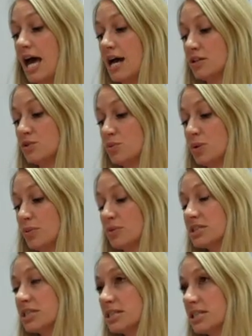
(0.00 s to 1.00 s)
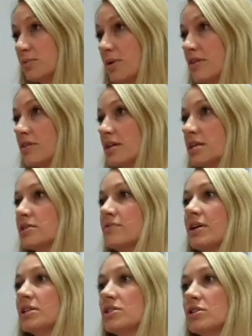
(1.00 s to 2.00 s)
And we wanted to see whether the
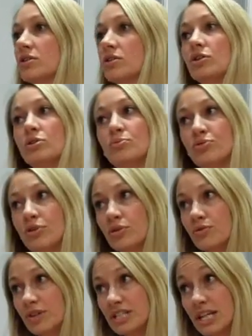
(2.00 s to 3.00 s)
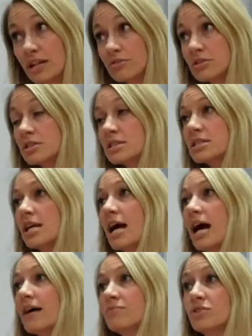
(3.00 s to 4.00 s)
intervention could improve adherence
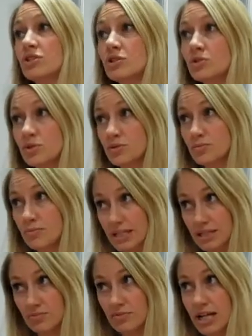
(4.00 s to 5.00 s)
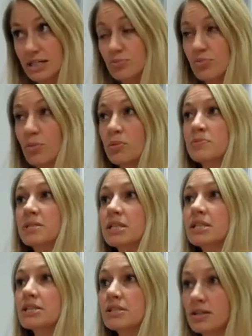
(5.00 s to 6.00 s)
and reduce medicine-related problems
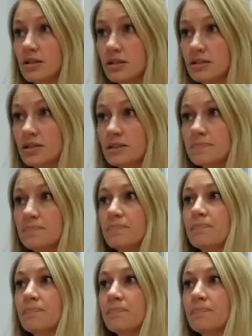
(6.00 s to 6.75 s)
and concerns.